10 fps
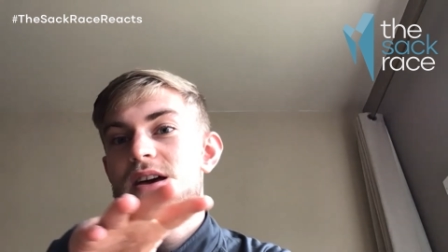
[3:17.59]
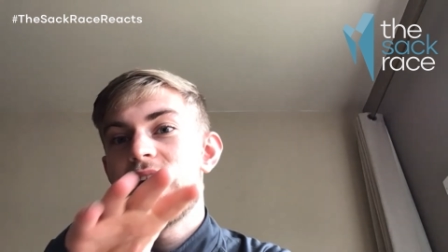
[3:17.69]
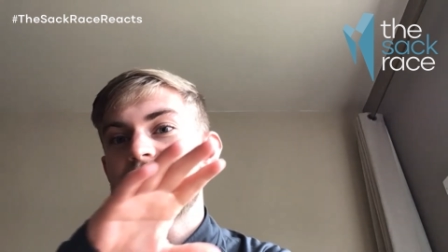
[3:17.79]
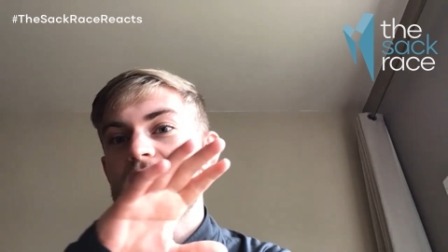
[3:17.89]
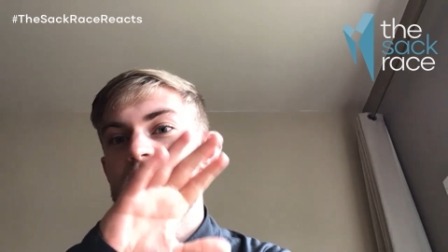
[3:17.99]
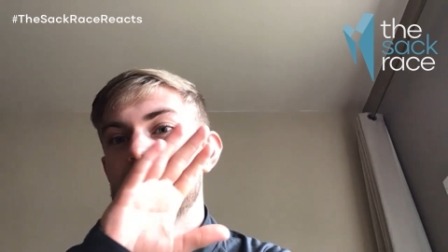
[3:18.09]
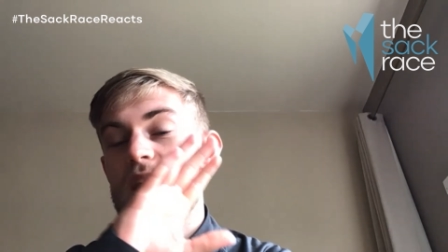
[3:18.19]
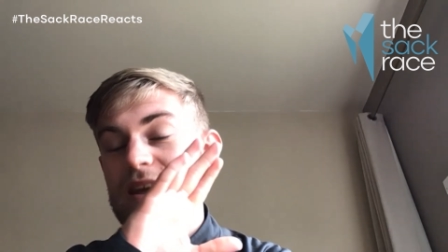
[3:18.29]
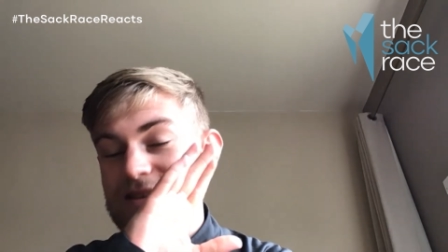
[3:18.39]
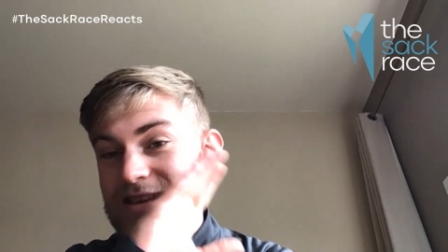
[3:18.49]
it said
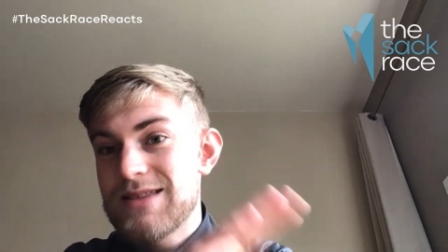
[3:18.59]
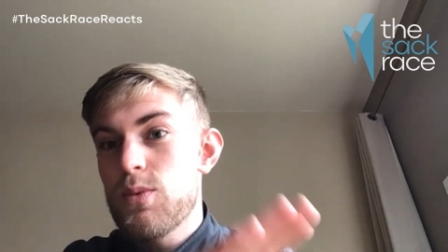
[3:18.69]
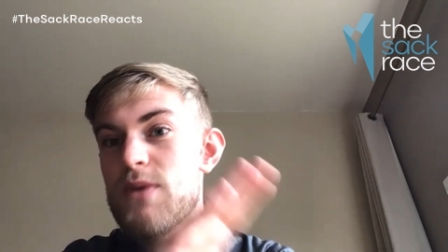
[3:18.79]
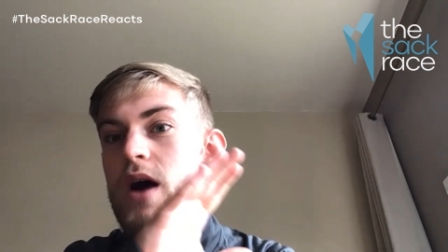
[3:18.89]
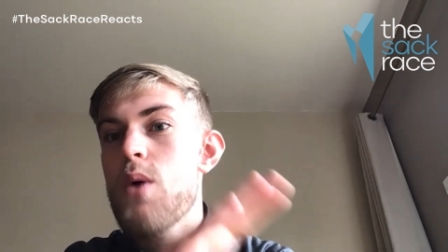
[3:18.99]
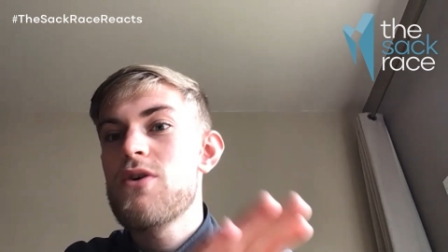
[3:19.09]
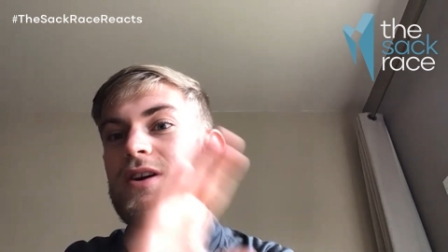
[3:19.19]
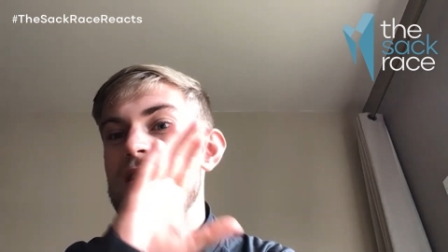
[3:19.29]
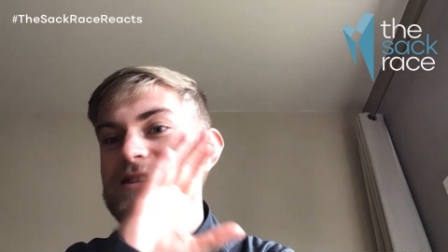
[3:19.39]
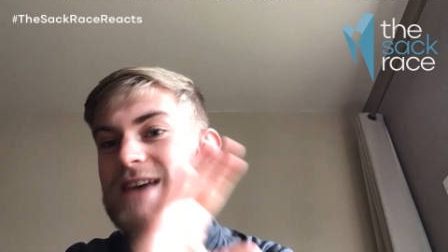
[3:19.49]
it is with our
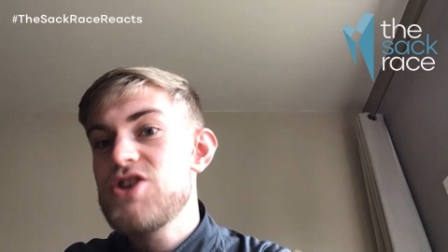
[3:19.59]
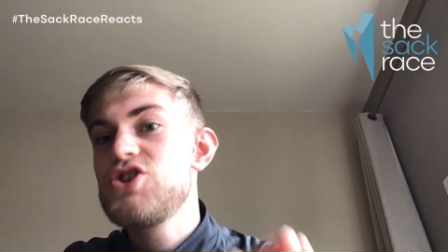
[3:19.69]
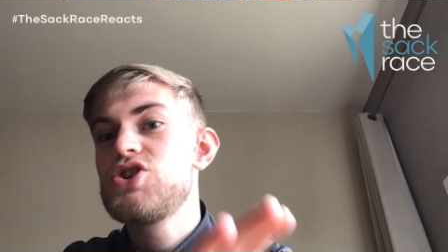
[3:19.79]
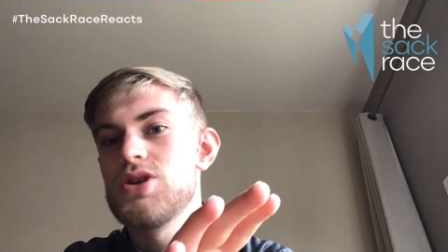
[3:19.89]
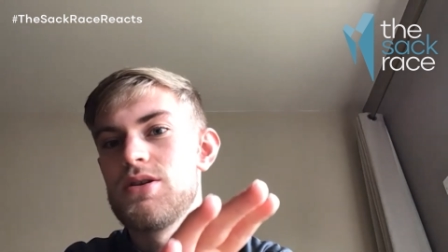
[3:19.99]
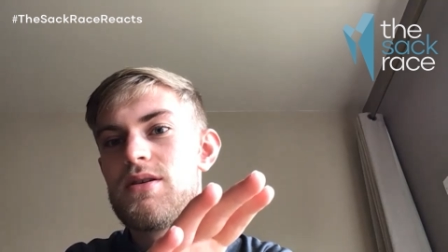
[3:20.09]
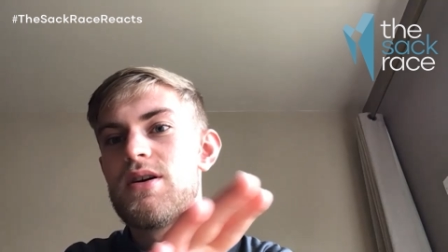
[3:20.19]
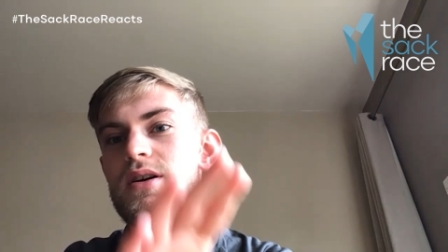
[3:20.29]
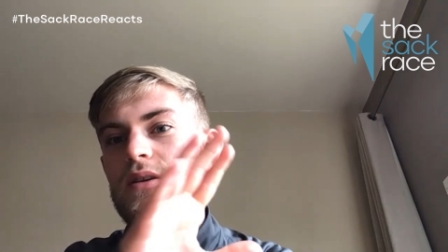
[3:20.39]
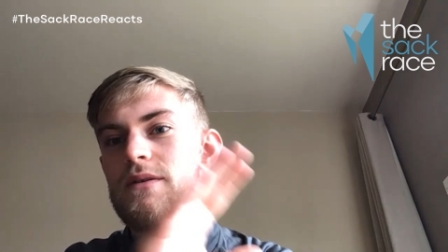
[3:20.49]
intention
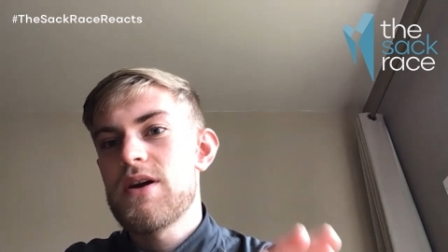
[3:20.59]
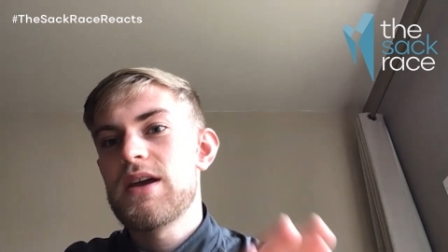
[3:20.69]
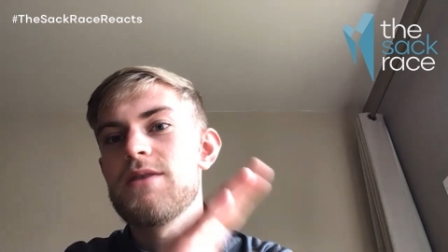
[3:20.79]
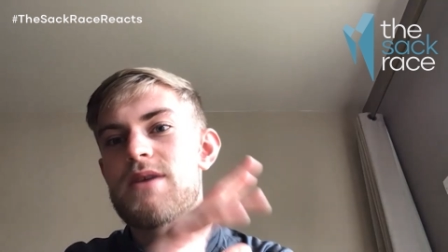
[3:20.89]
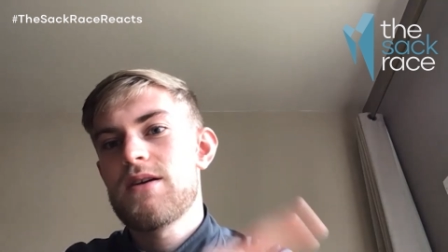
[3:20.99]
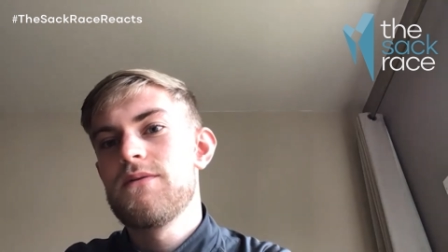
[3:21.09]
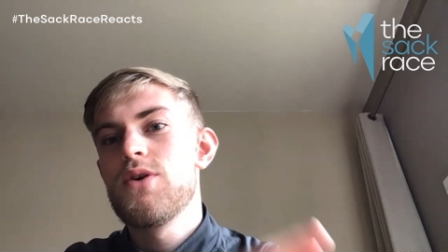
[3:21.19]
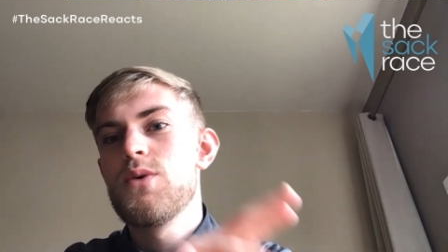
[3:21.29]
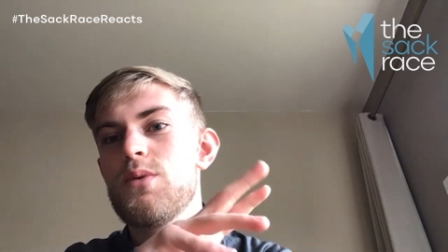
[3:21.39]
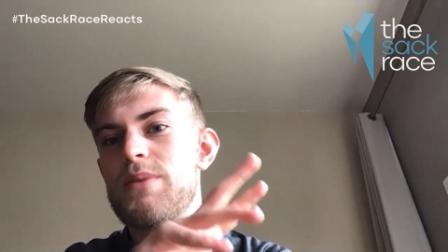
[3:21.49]
that Frankie
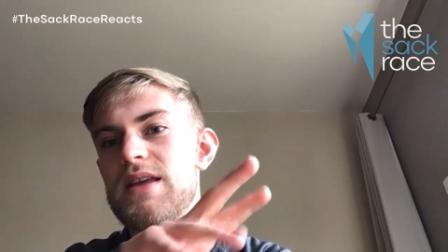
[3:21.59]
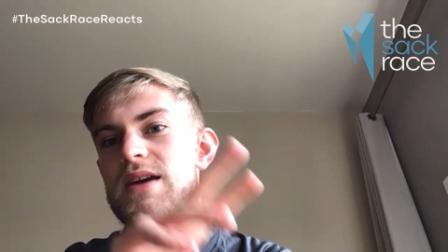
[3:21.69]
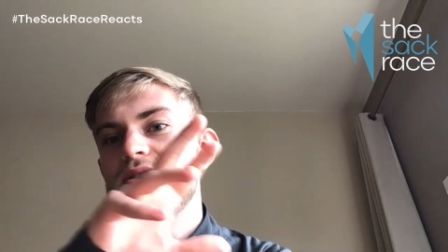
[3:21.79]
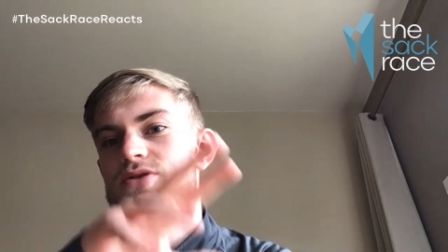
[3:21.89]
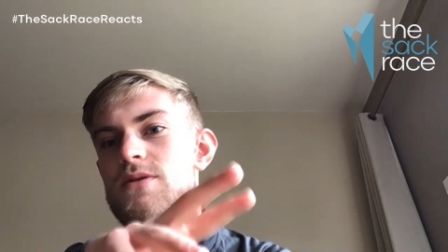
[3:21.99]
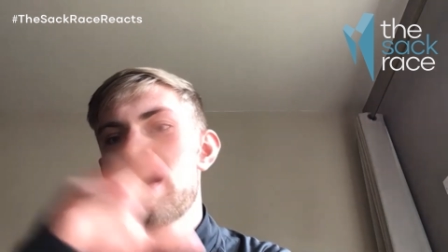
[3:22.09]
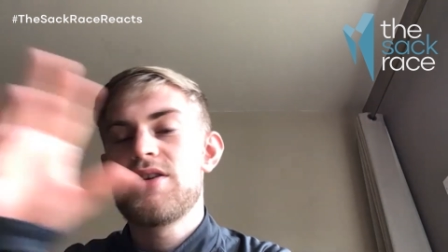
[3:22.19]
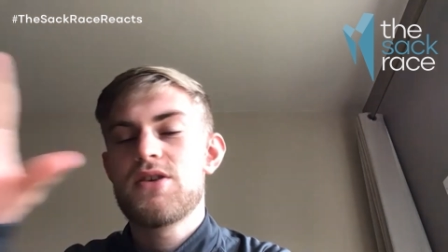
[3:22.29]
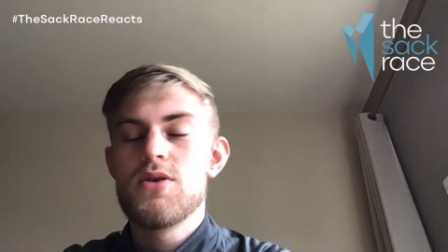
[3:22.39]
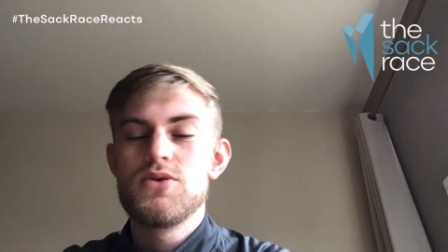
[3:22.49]
McAvoy will be the interim
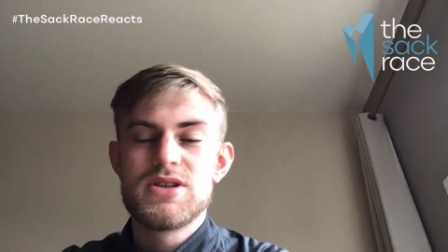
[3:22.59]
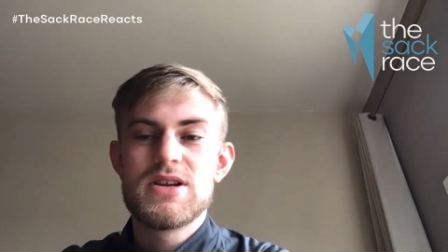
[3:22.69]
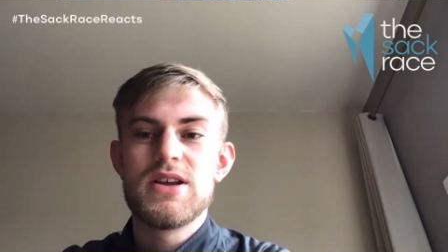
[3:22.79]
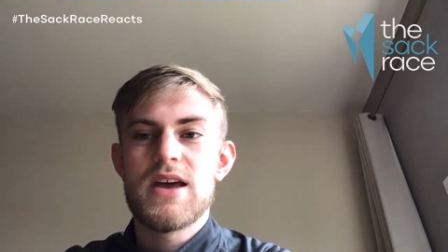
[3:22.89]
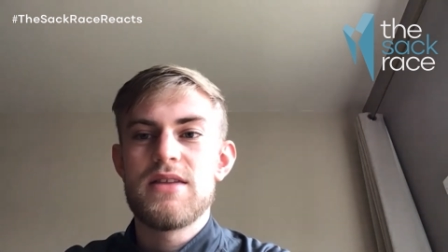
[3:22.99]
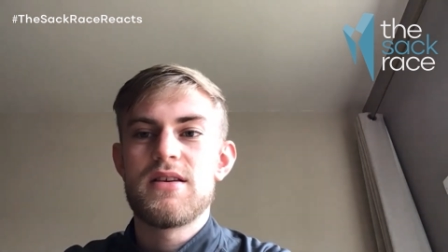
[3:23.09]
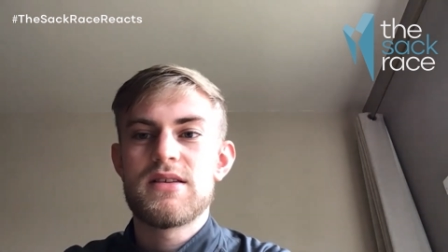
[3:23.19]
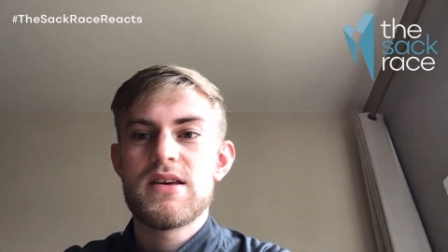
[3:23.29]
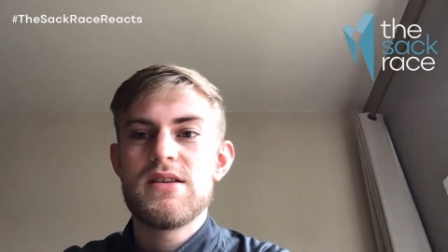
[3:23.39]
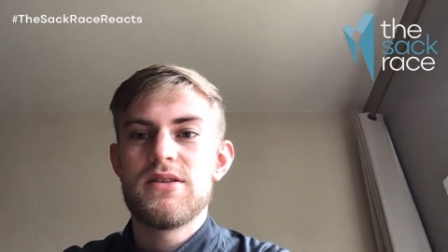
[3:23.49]
head coach until the end of the
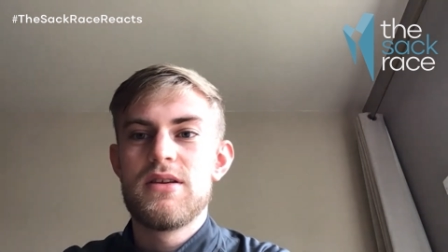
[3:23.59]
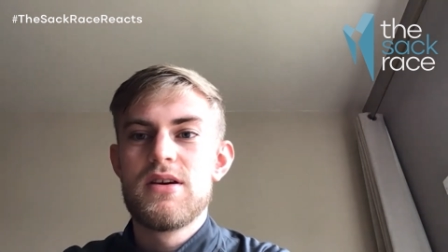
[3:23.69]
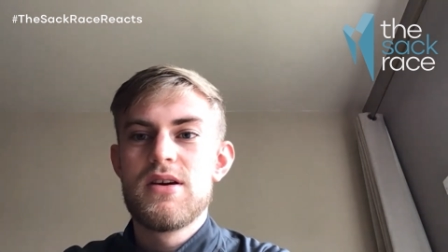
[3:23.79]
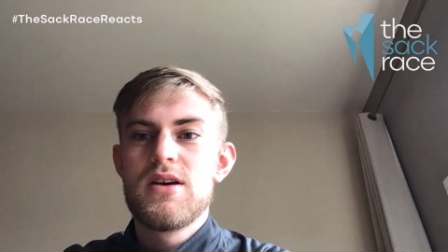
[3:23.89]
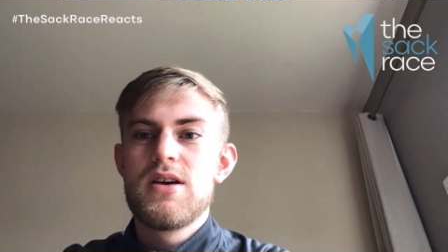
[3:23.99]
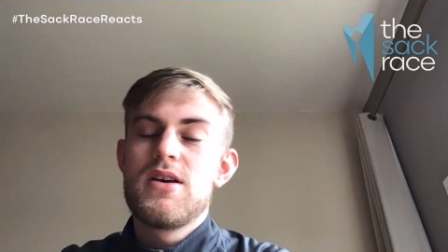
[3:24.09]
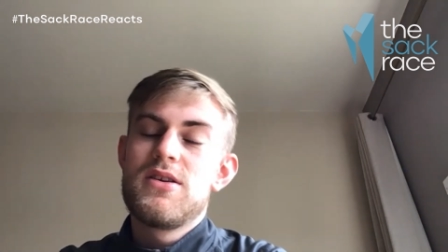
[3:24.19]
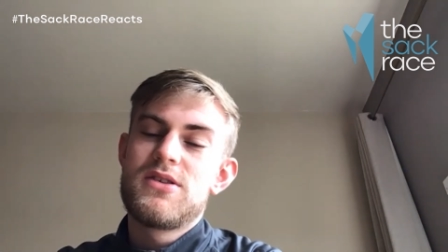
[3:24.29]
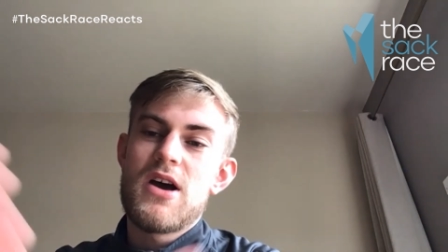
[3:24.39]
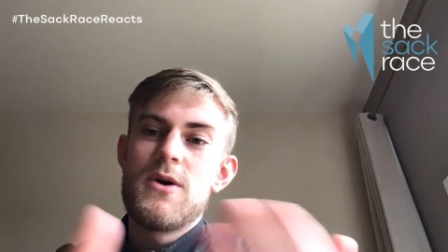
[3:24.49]
season.
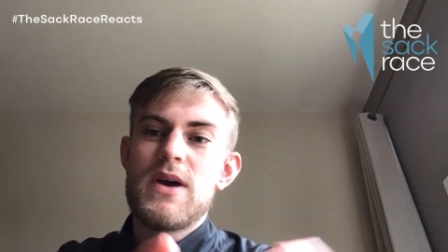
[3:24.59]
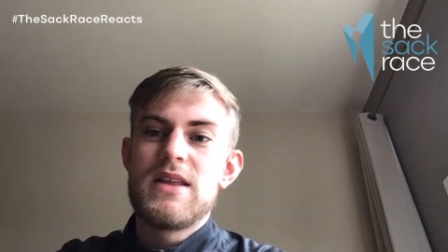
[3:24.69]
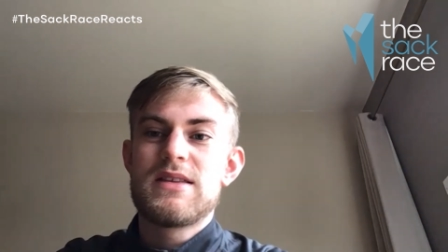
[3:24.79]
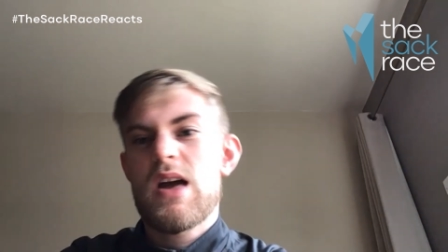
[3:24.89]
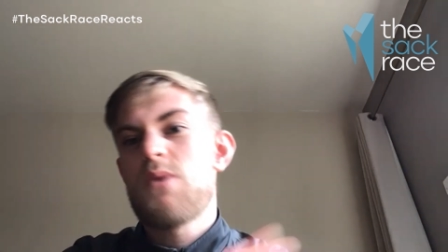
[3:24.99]
So it's